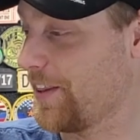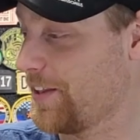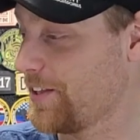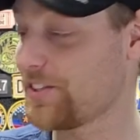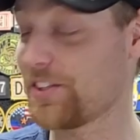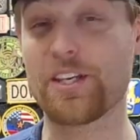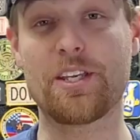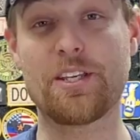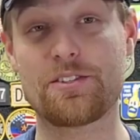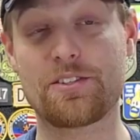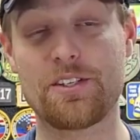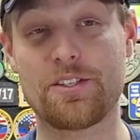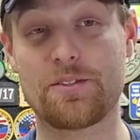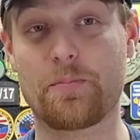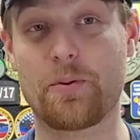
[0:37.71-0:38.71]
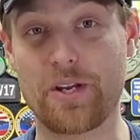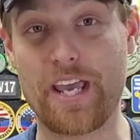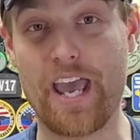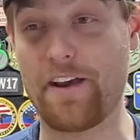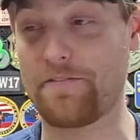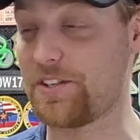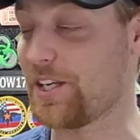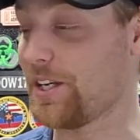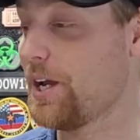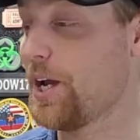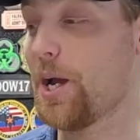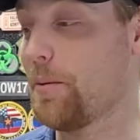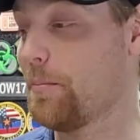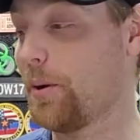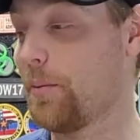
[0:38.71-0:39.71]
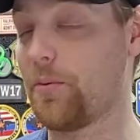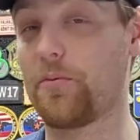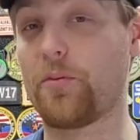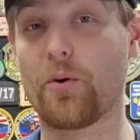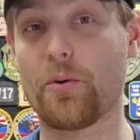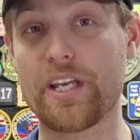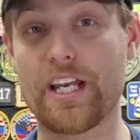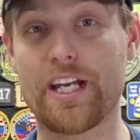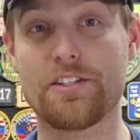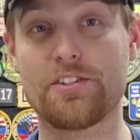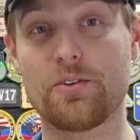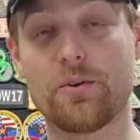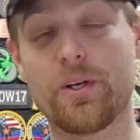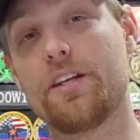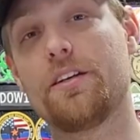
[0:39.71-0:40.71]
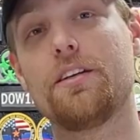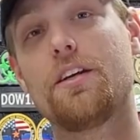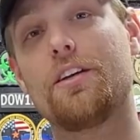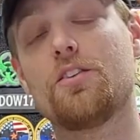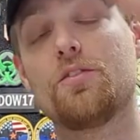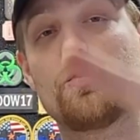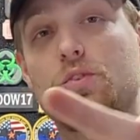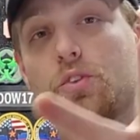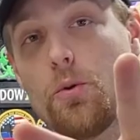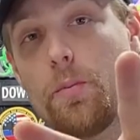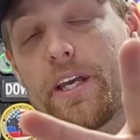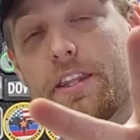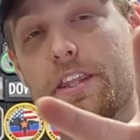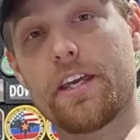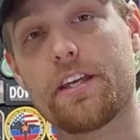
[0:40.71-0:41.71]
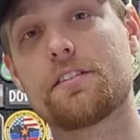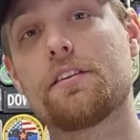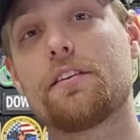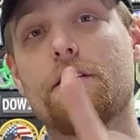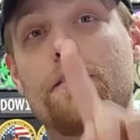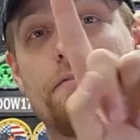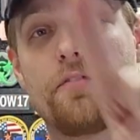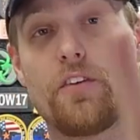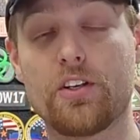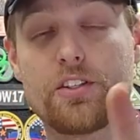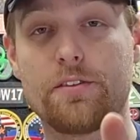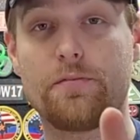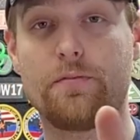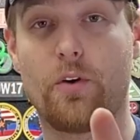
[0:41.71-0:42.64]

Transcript: this thing is, is pretty hefty. But before we get into it, two big things. First and